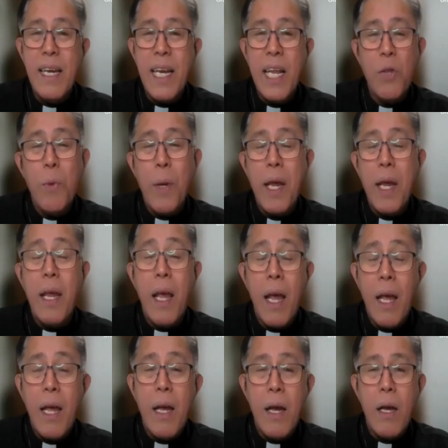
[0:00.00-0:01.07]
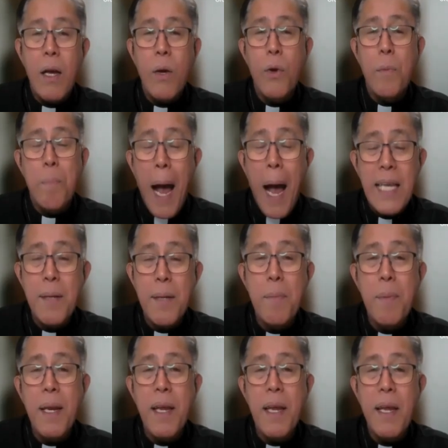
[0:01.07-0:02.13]
that we
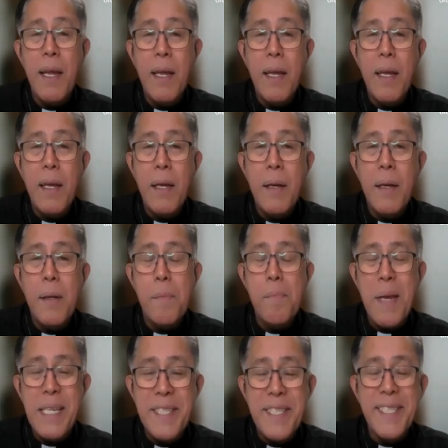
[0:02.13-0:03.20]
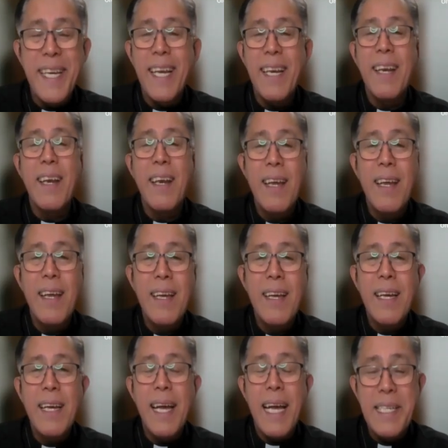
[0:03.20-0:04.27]
possibly be seen
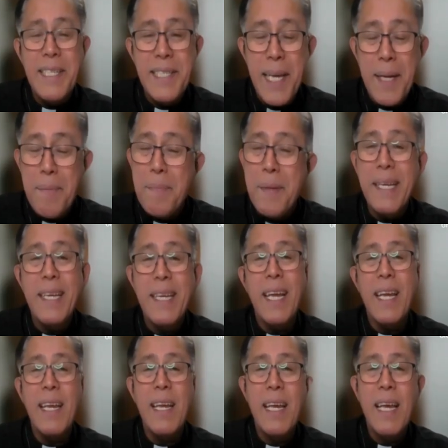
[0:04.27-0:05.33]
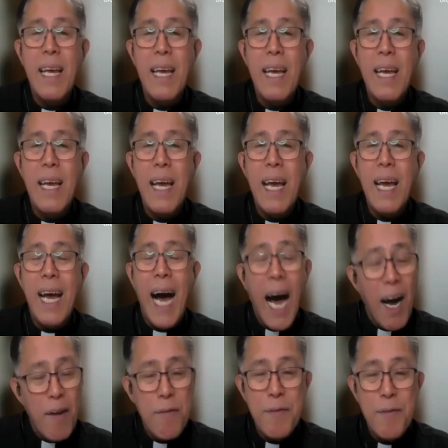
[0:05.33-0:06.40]
as somebody
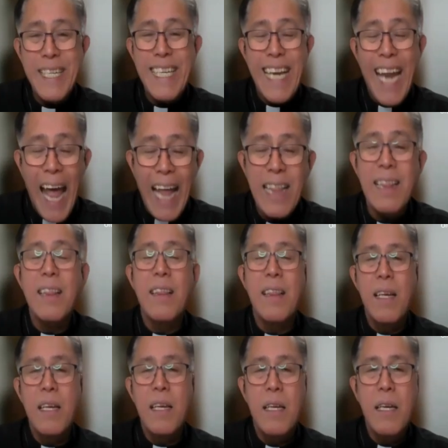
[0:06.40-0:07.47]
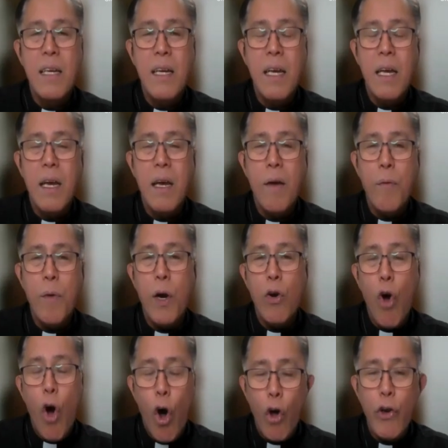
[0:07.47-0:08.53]
after not our
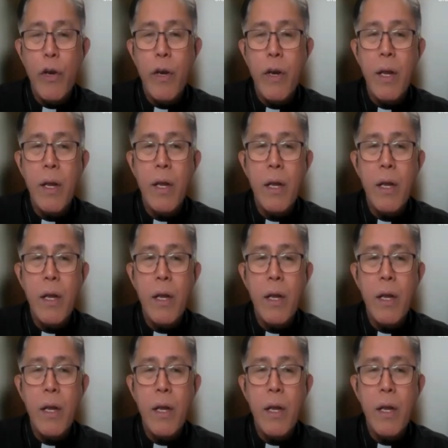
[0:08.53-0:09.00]
own